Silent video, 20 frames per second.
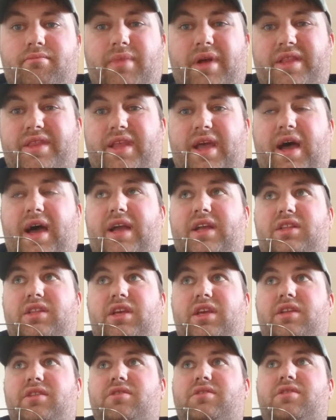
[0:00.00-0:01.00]
mid to high
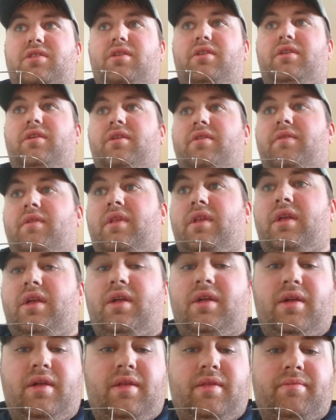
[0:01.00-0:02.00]
teens,
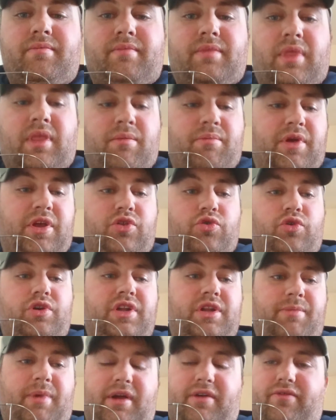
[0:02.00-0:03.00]
but you
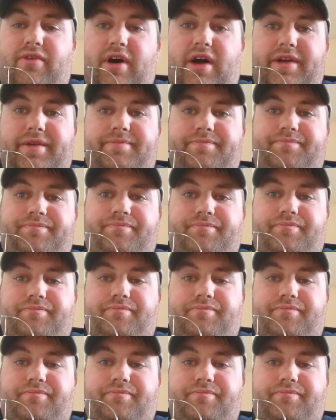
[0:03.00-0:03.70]
don't need a big fly.